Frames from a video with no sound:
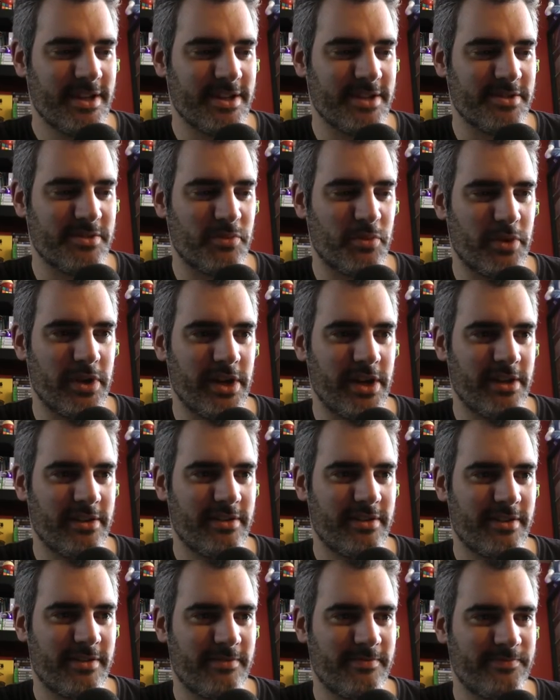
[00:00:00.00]
as we
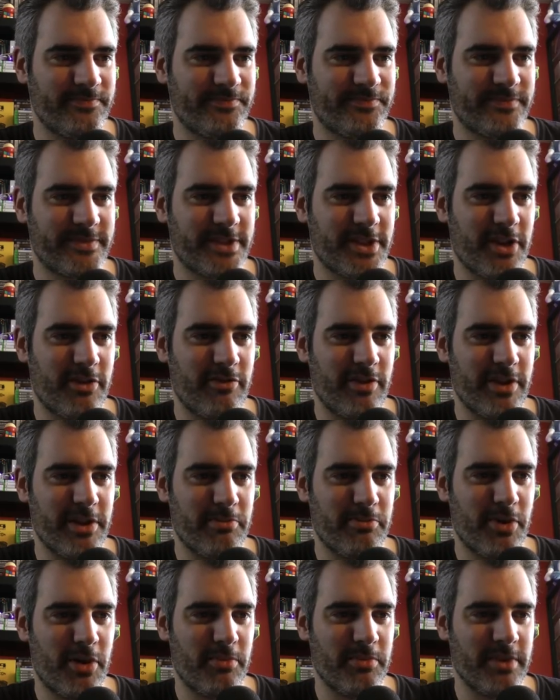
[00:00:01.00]
go around the
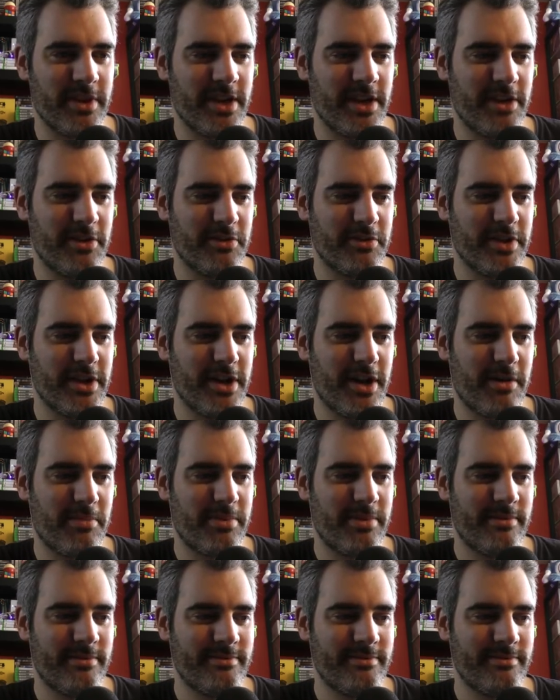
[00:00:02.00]
bottom of the hill, then up